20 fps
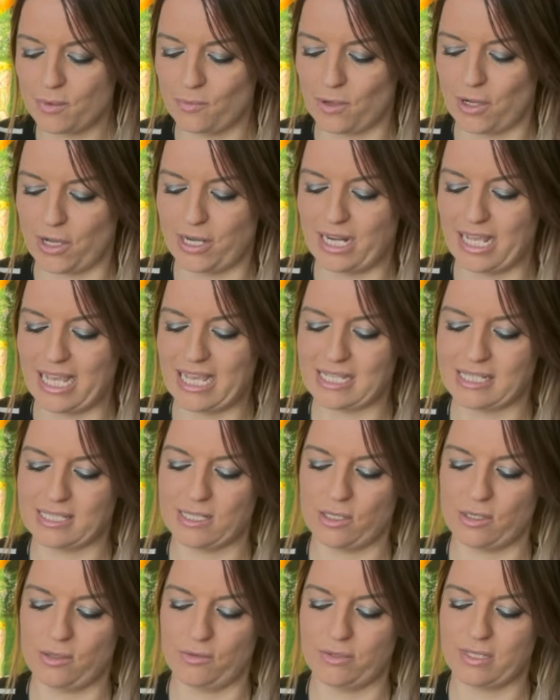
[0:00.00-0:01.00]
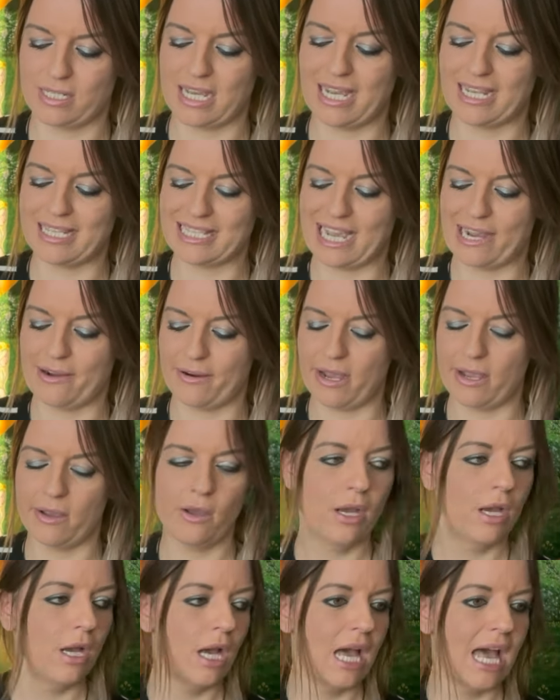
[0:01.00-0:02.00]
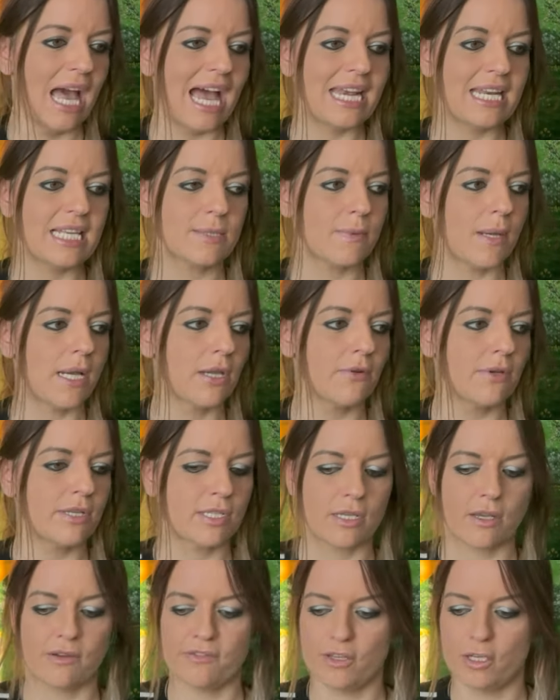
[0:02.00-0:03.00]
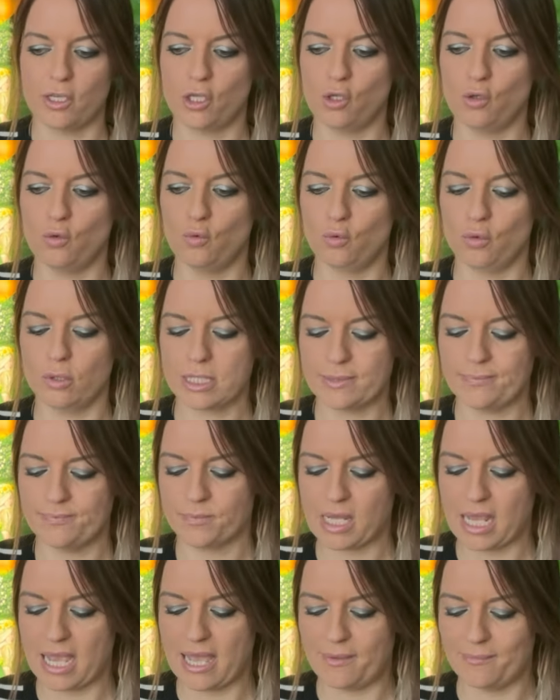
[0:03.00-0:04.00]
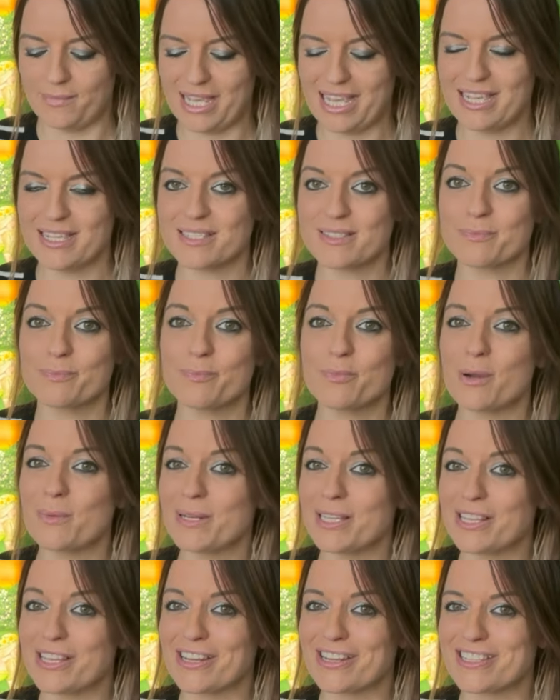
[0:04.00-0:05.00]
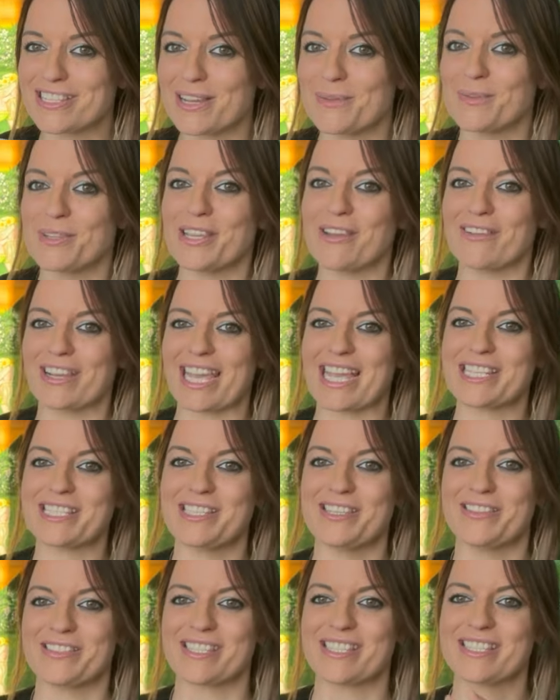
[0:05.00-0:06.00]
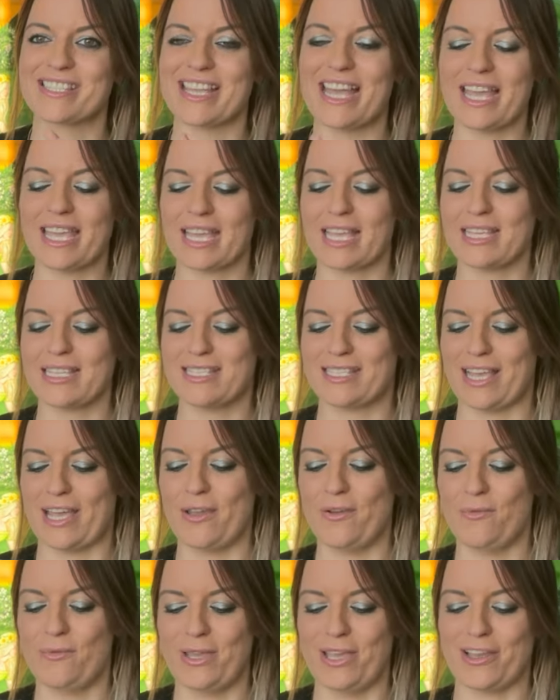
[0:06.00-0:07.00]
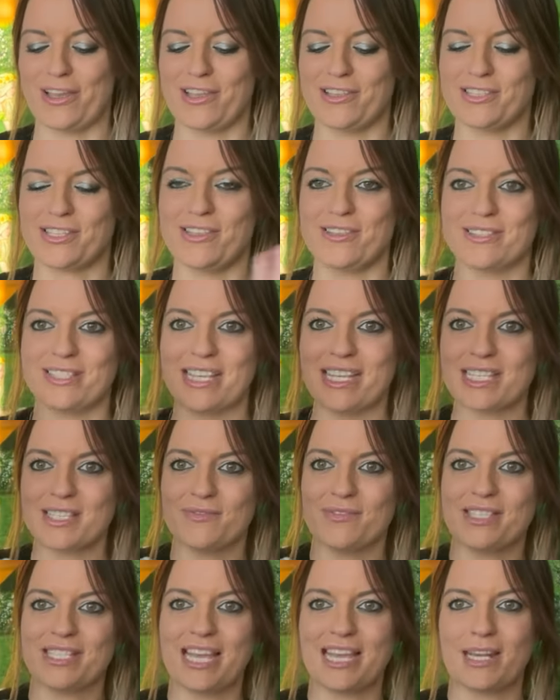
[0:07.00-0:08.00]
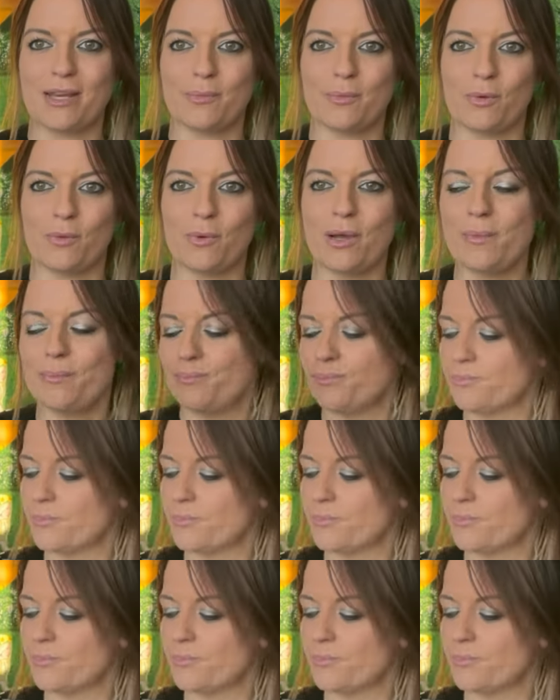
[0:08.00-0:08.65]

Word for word: one is the Yuletide tarot, and it's by Christopher Hughes. Um, it's probably the only time of year I get to use this deck, so we are going to use this for deck number one.